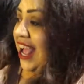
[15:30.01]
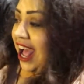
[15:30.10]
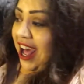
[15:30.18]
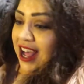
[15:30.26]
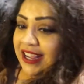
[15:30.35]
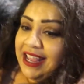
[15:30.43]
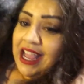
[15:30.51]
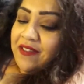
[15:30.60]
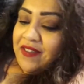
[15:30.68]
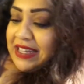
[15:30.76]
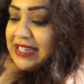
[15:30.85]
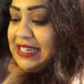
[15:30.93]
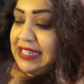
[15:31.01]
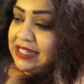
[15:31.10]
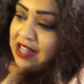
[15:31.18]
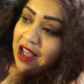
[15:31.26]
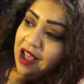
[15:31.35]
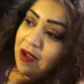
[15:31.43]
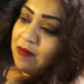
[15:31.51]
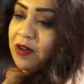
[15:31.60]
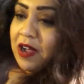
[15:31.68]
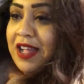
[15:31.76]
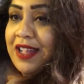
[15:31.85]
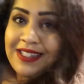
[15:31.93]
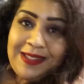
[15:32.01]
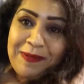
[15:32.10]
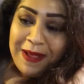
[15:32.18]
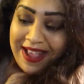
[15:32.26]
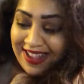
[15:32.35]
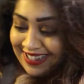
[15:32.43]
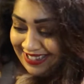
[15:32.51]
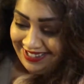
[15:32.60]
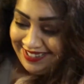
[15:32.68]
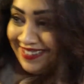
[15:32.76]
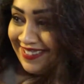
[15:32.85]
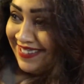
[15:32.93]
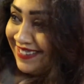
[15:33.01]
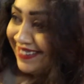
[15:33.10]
I'll give it to someone special.